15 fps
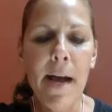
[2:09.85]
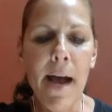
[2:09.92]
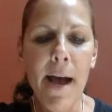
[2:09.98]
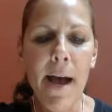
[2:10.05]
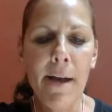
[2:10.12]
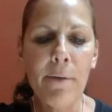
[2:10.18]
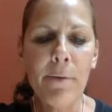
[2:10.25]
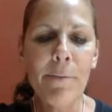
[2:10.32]

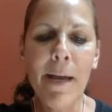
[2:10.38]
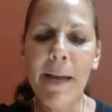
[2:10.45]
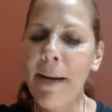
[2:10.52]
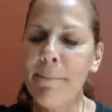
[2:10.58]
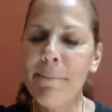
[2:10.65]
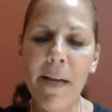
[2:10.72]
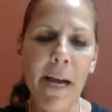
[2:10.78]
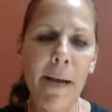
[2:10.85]
uh, and
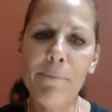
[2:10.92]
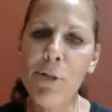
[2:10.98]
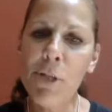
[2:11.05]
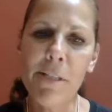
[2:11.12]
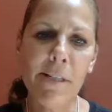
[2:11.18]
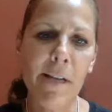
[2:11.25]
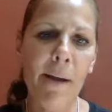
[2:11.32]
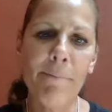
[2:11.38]
I'm I'm
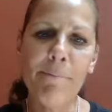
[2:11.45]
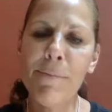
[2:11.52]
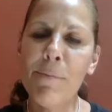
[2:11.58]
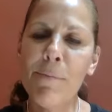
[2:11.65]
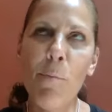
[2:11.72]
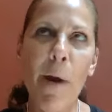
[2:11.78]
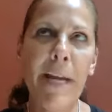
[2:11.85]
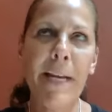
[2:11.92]
just I'm
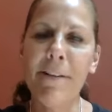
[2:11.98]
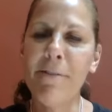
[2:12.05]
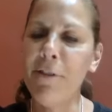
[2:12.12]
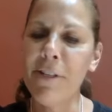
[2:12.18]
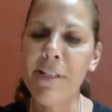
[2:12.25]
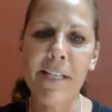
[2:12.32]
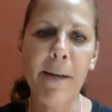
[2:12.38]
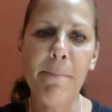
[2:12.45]
waiting for
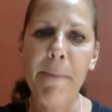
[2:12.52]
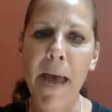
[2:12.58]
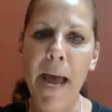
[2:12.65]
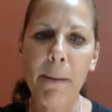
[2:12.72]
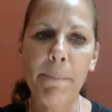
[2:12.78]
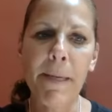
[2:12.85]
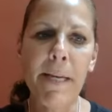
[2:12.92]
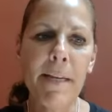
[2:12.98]
it to come back
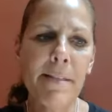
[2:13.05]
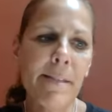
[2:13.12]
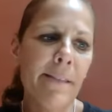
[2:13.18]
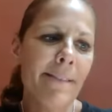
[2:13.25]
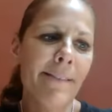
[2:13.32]
because,